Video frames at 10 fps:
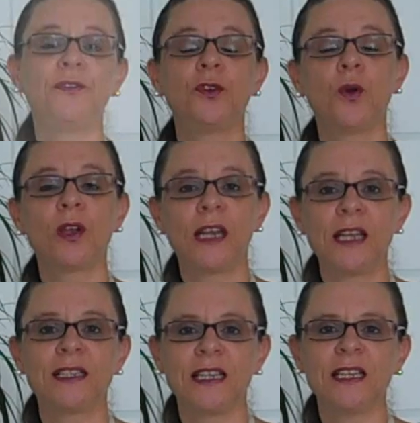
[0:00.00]
if you're on
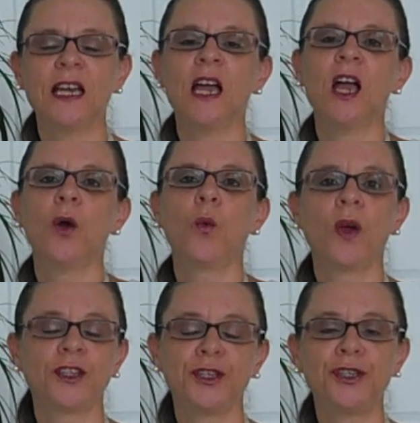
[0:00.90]
LinkedIn,
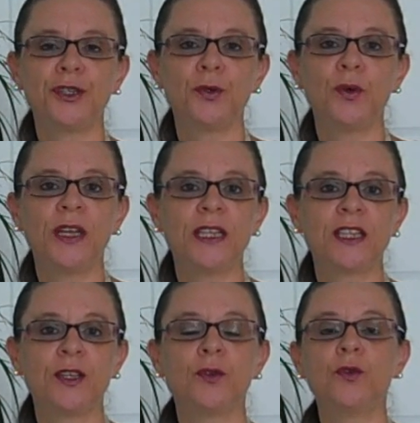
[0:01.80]
what you do,
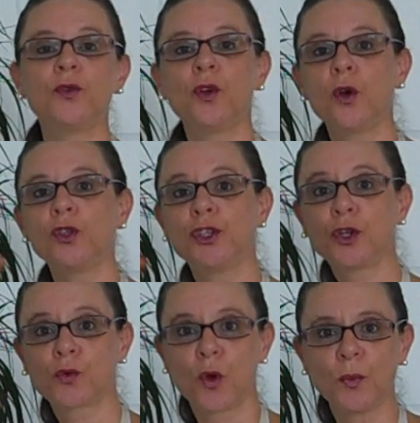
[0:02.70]
it's you go to
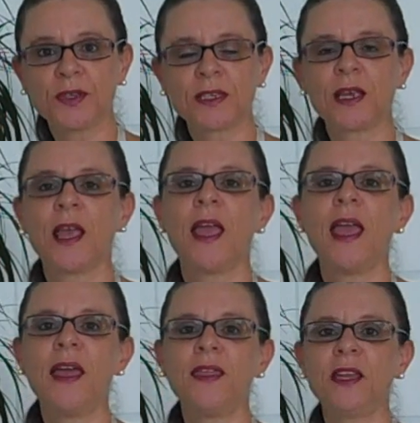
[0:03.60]
groups
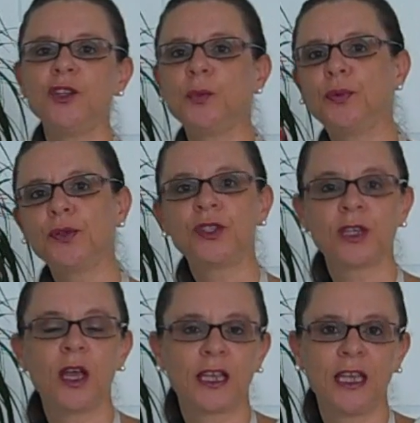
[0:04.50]
and then you
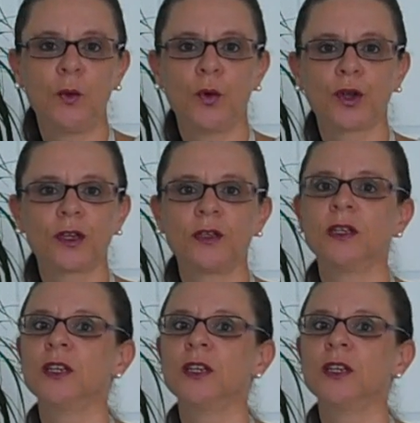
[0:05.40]
put a keyword.